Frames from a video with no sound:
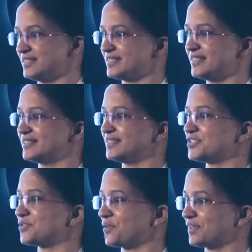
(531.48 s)
neither the
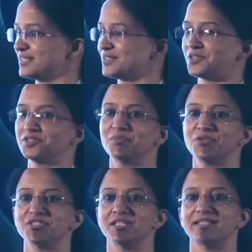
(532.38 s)
strongest nor the
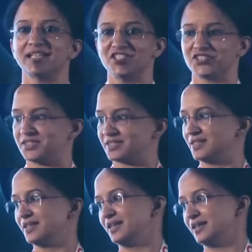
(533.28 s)
most intelligent
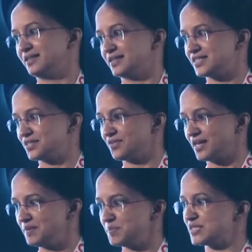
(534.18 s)
that
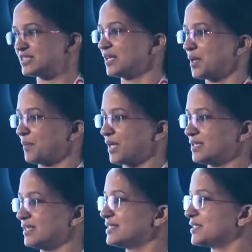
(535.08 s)
survives,
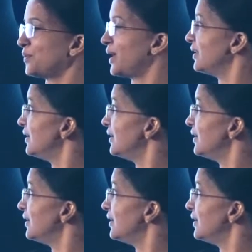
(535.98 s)
but it's the one